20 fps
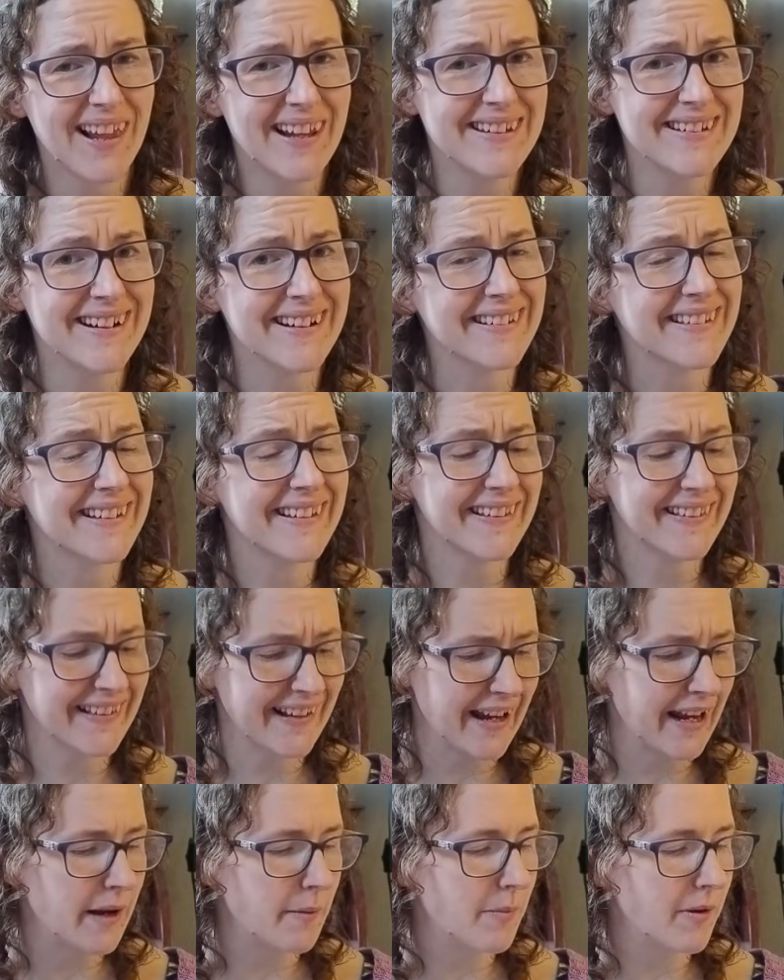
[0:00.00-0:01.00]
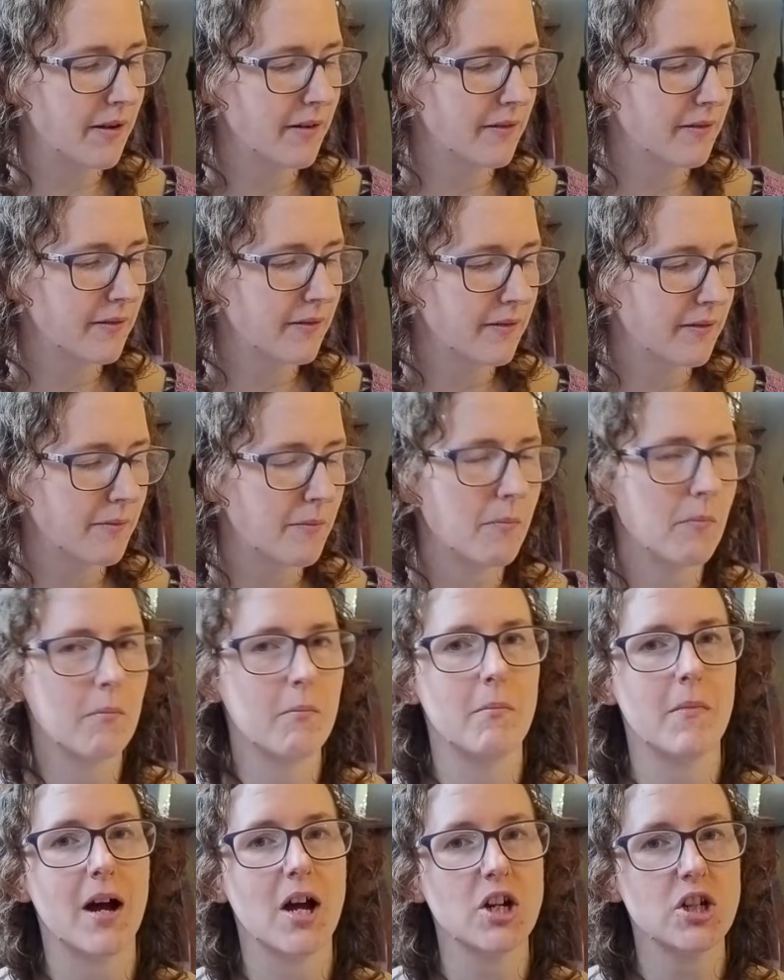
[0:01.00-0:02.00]
it doesn't seem
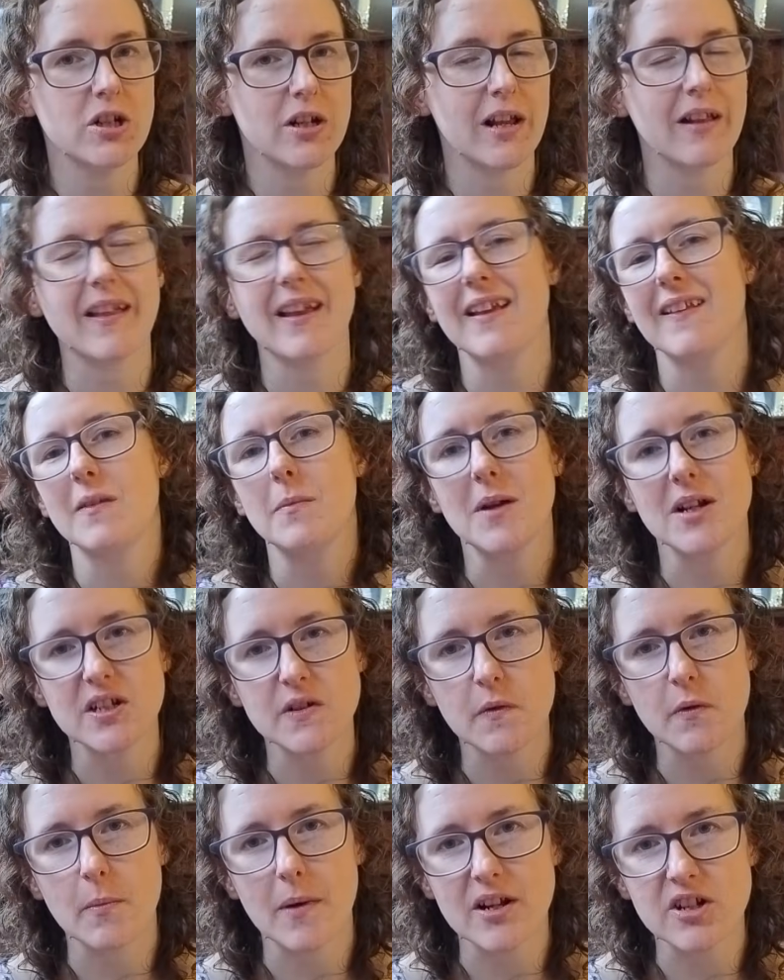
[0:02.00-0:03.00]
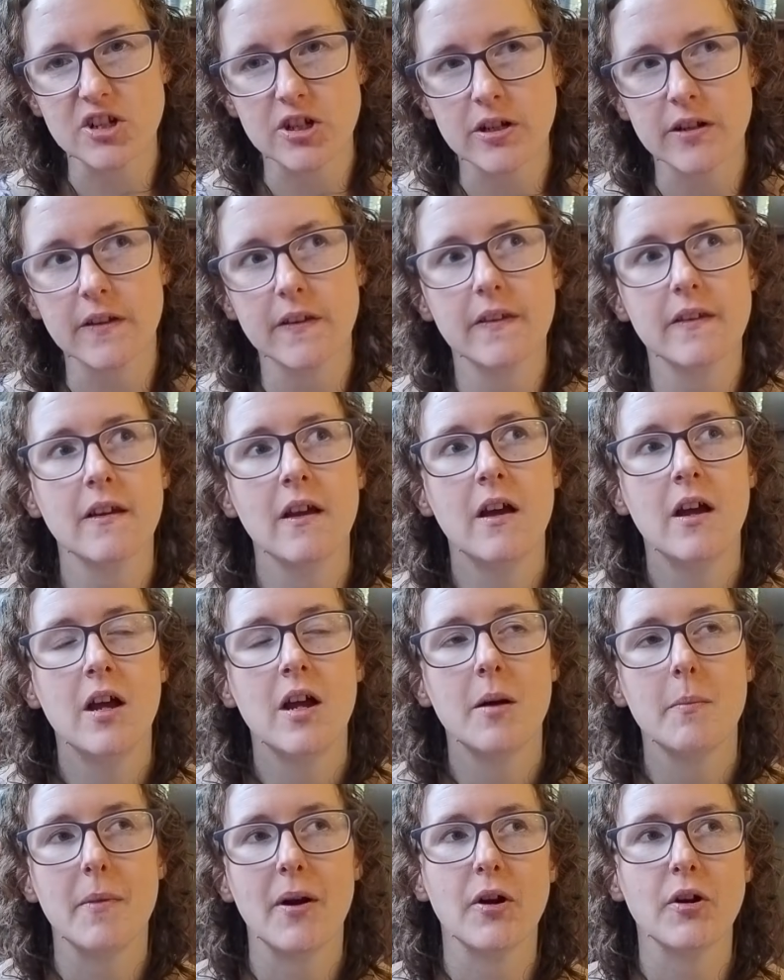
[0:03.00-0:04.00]
much like it's much of a muchness.
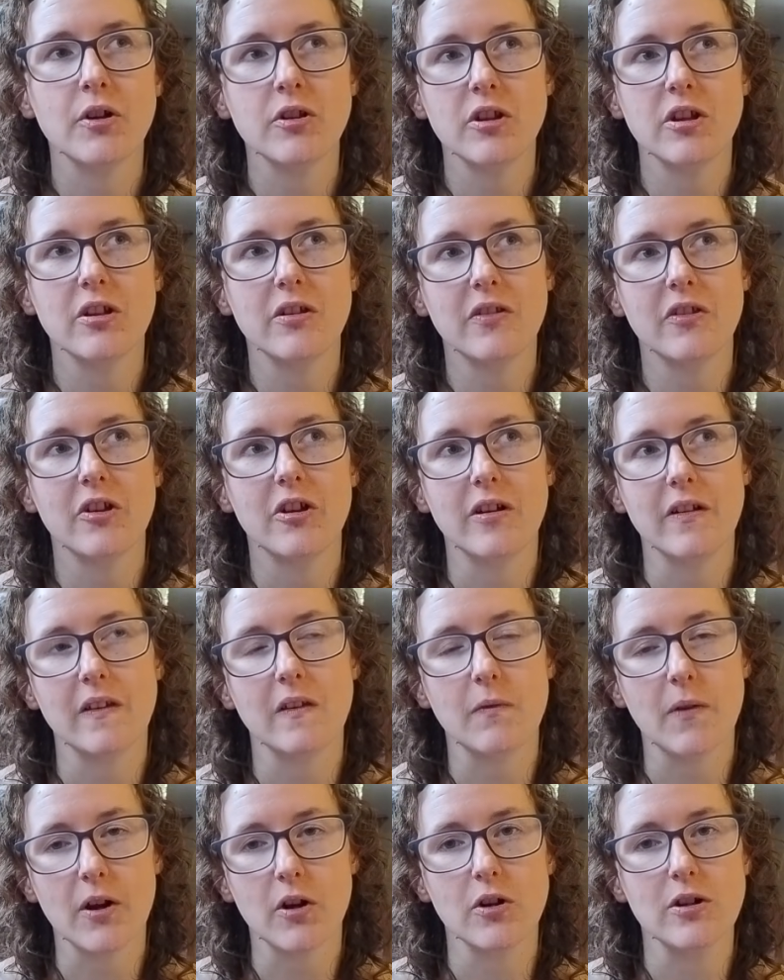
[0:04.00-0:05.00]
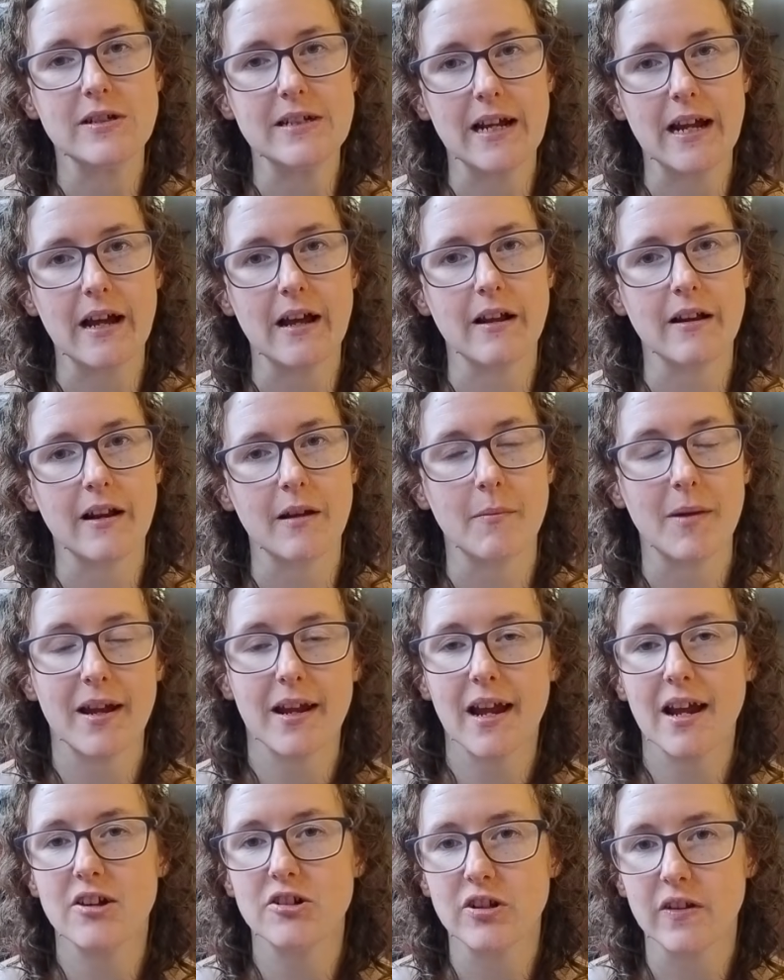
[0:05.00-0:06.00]
My only concern is if I go down and my
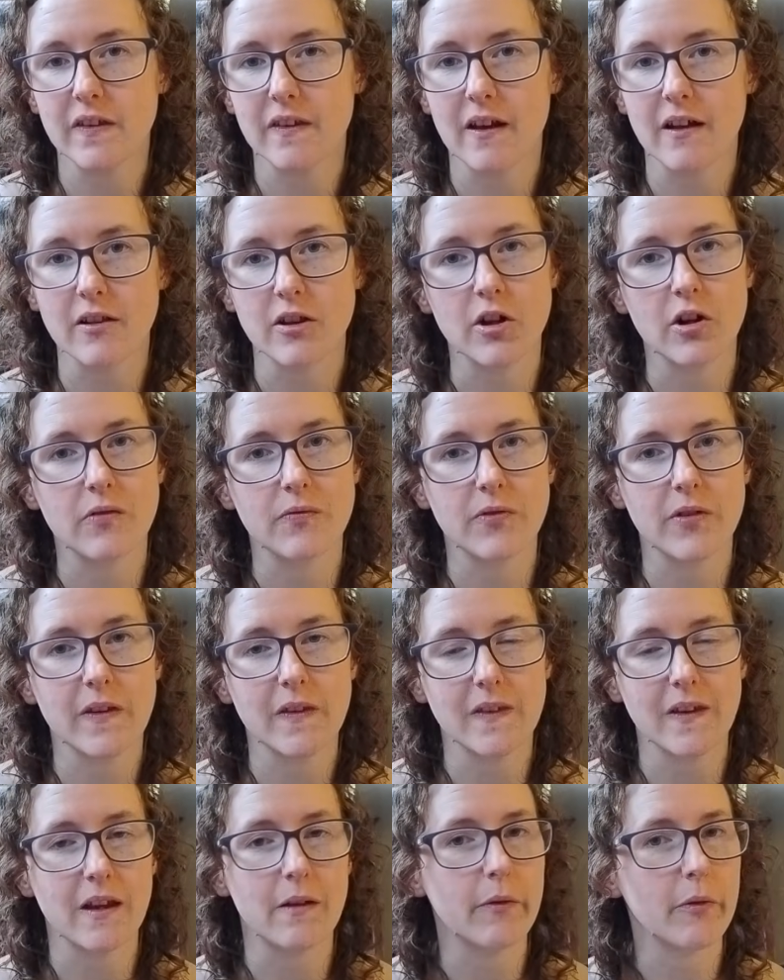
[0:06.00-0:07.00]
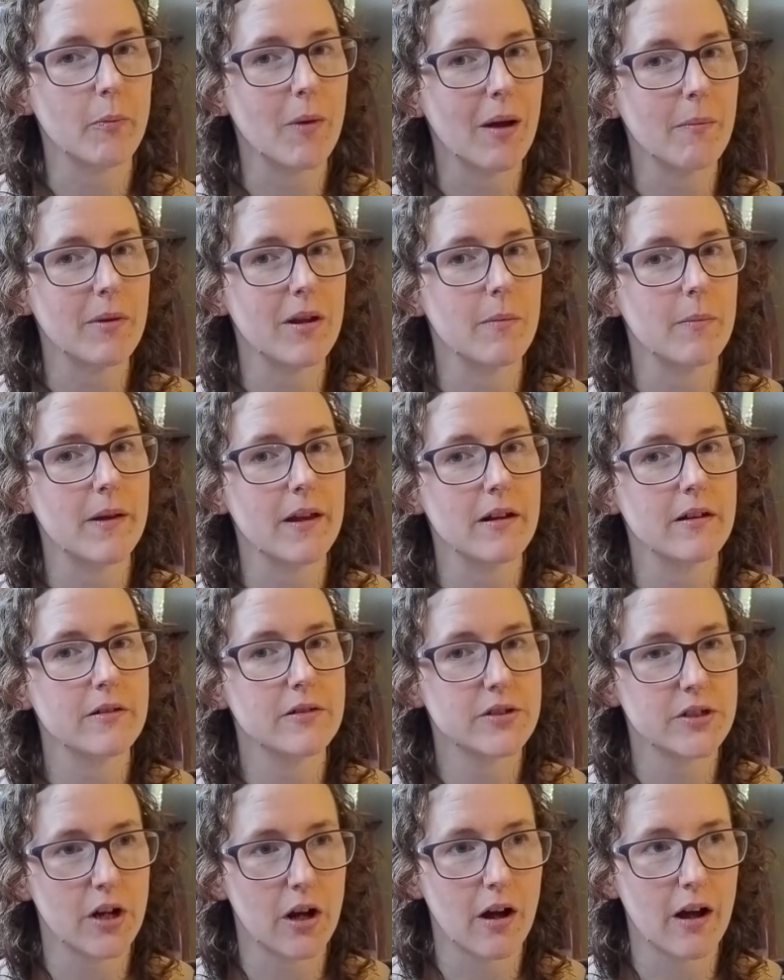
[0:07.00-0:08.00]
gauge is slightly off, the sleeves might be a bit
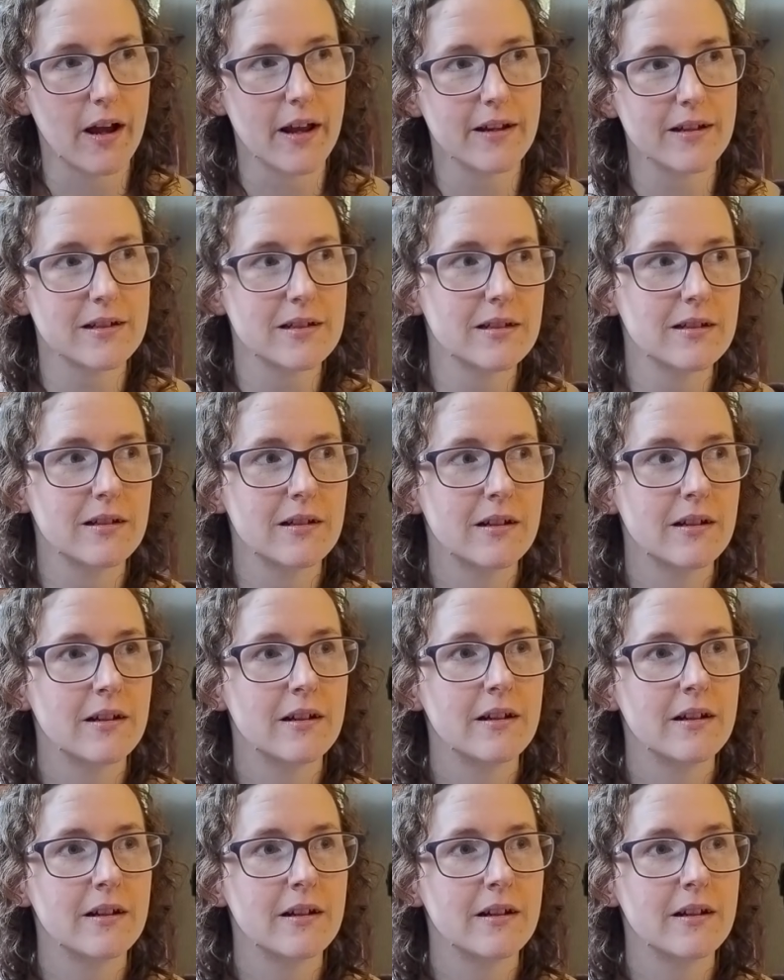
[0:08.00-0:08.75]
tight.